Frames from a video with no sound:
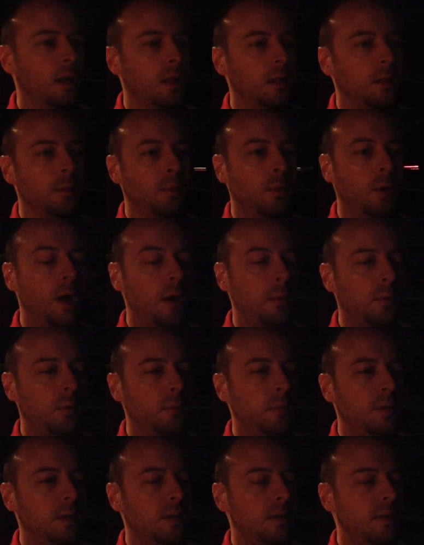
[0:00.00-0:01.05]
the
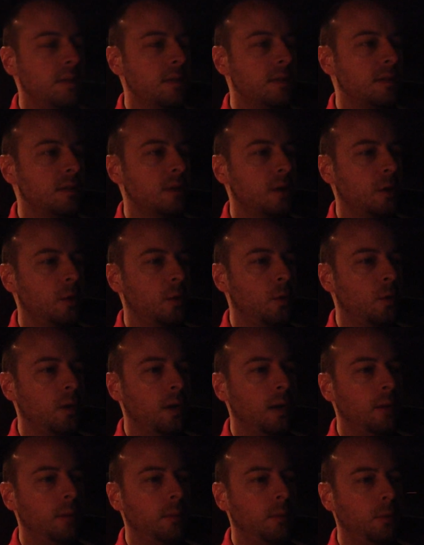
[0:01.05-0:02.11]
problem is when
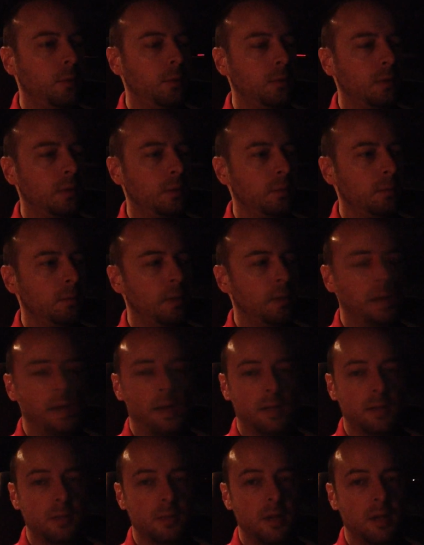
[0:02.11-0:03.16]
I boot my
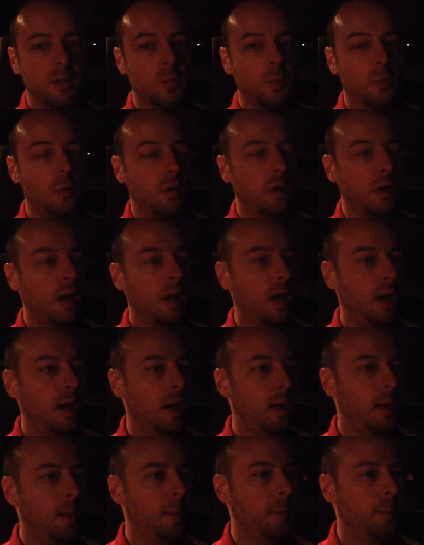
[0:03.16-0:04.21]
Xbox One
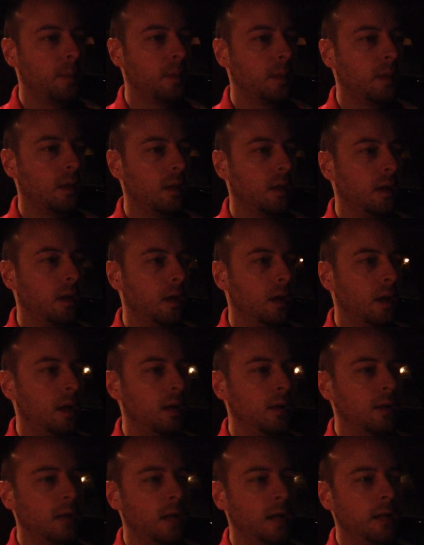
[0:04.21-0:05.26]
up, a
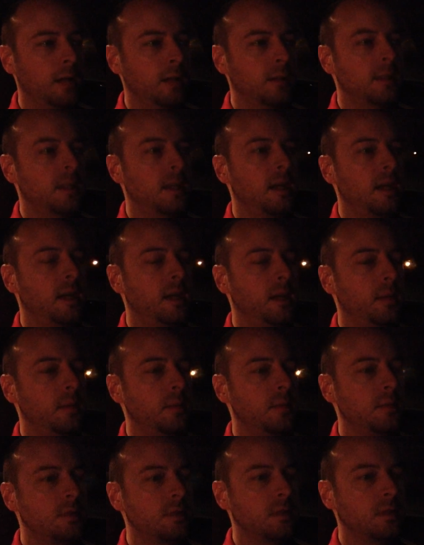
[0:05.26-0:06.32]
lot of
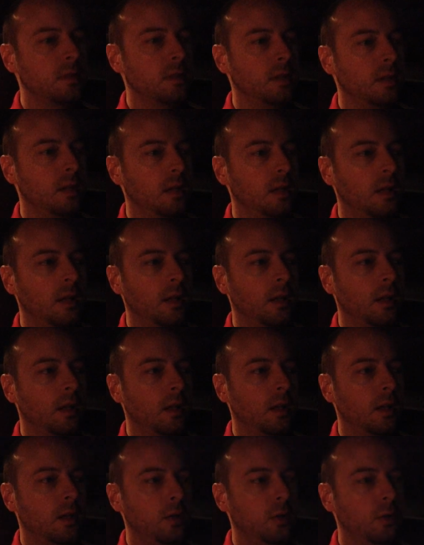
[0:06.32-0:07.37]
times
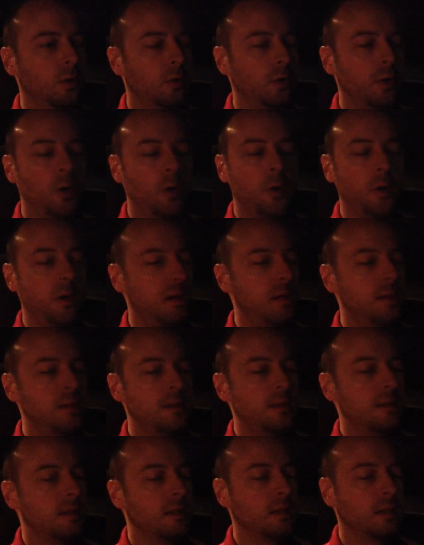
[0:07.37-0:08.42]
you'll know
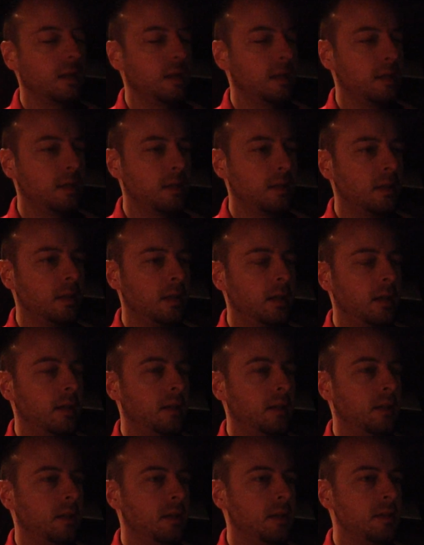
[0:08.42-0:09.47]
instantly that
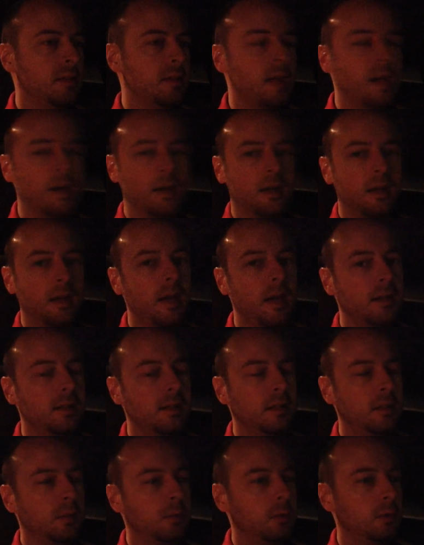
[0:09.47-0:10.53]
it's not
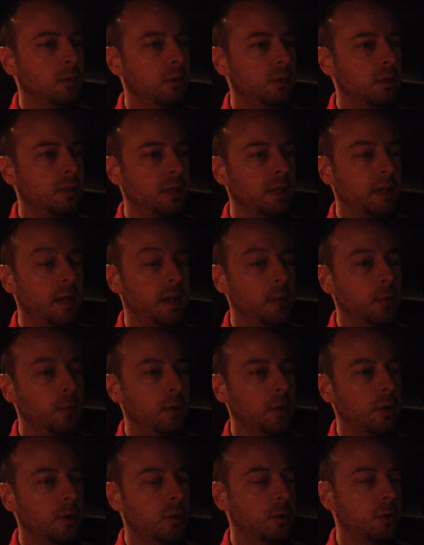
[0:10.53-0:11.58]
connected to the
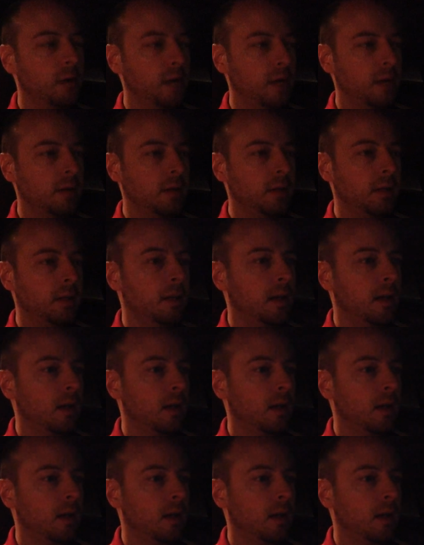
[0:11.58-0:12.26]
network correctly.